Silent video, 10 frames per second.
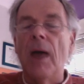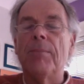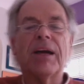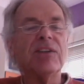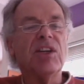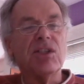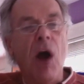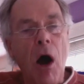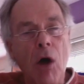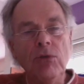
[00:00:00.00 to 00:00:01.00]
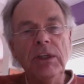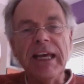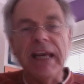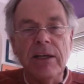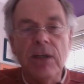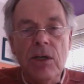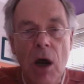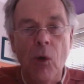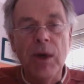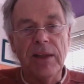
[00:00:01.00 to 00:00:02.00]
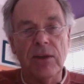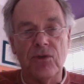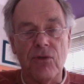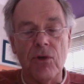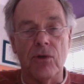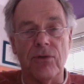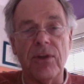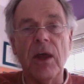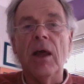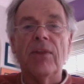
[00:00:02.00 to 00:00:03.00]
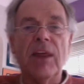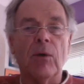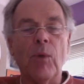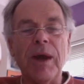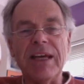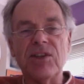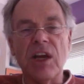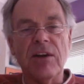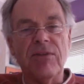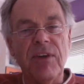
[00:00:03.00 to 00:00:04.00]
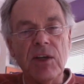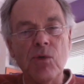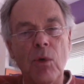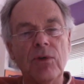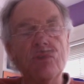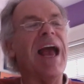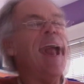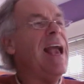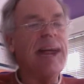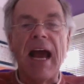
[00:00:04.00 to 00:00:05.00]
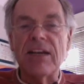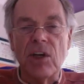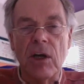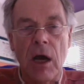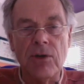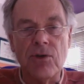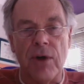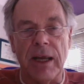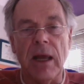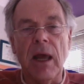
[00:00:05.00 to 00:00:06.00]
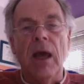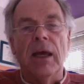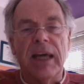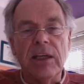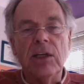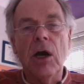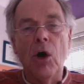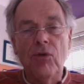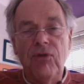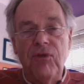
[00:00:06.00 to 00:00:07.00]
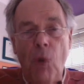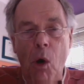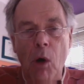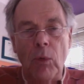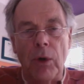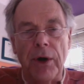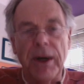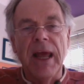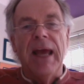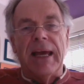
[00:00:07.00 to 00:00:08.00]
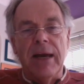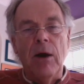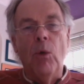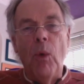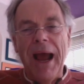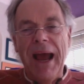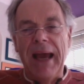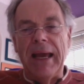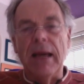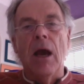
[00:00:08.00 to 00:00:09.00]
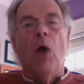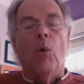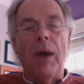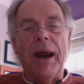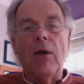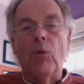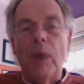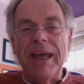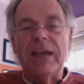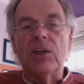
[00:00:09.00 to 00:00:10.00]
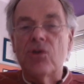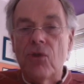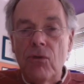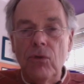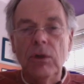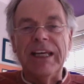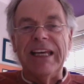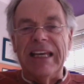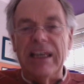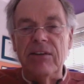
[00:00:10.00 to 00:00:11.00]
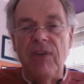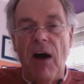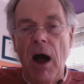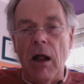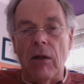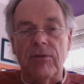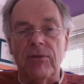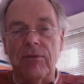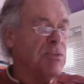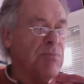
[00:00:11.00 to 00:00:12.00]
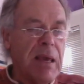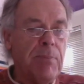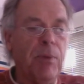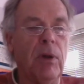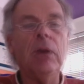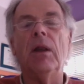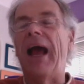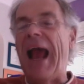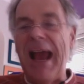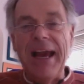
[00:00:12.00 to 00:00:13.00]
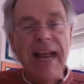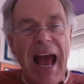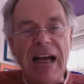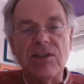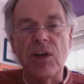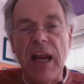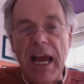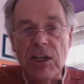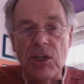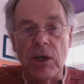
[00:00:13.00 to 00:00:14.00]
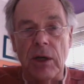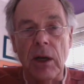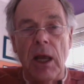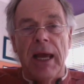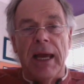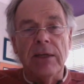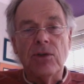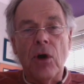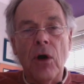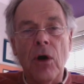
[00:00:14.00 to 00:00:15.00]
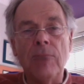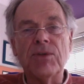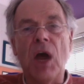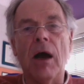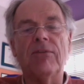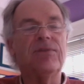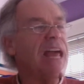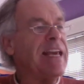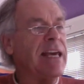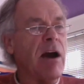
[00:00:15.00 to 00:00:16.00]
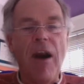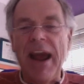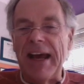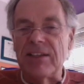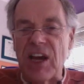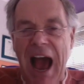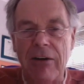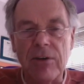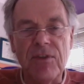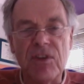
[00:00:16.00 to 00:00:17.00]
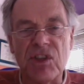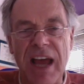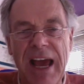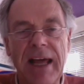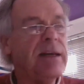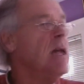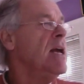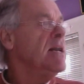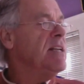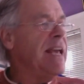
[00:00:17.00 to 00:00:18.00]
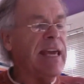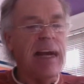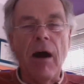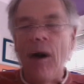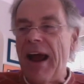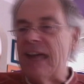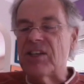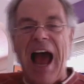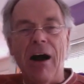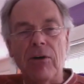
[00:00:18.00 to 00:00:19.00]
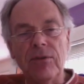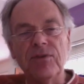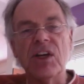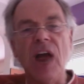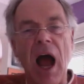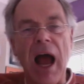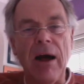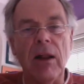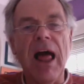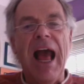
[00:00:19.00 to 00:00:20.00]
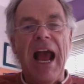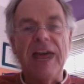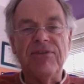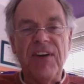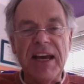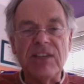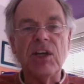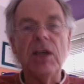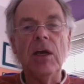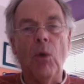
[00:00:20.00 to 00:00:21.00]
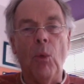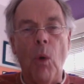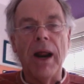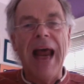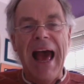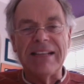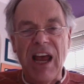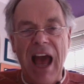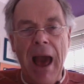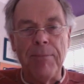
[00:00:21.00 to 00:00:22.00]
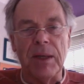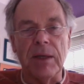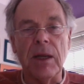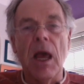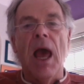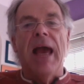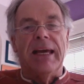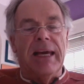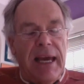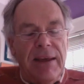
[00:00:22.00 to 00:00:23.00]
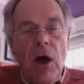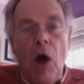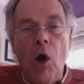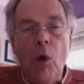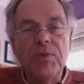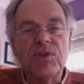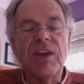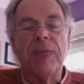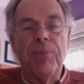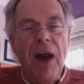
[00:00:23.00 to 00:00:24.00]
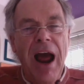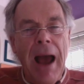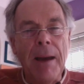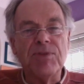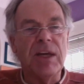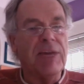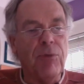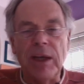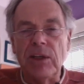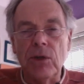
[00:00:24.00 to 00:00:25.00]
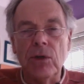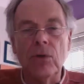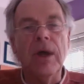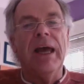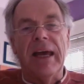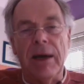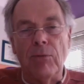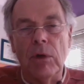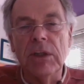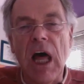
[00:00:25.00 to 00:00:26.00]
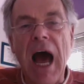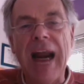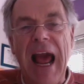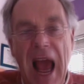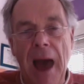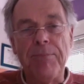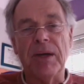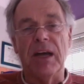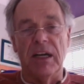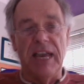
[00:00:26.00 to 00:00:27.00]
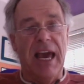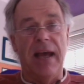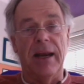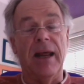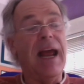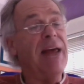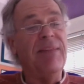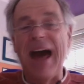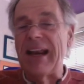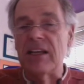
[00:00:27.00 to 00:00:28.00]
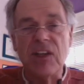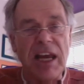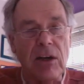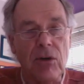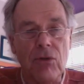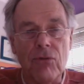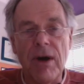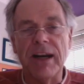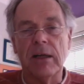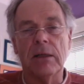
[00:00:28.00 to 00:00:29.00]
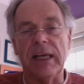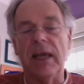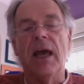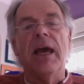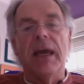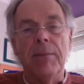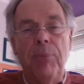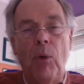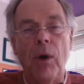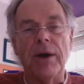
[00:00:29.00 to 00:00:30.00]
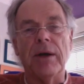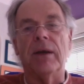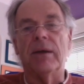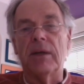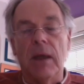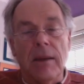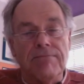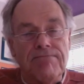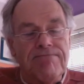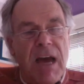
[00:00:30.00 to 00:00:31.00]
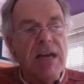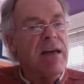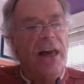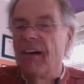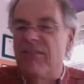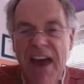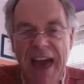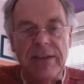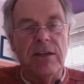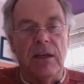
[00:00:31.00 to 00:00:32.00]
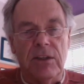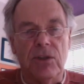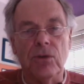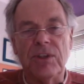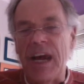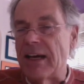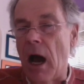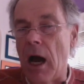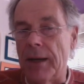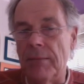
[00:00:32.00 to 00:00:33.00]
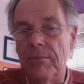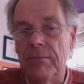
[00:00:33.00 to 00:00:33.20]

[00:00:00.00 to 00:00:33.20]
Because it's only in knowing the truth that we as individuals and as a country can go forward in a way where we can truly evolve as people and as a nation in terms of taking our heads out of the sand, taking our heads out of denial, and facing what has happened in the hopes that perhaps if we do, it will not happen again. And that is a critically important event to take on.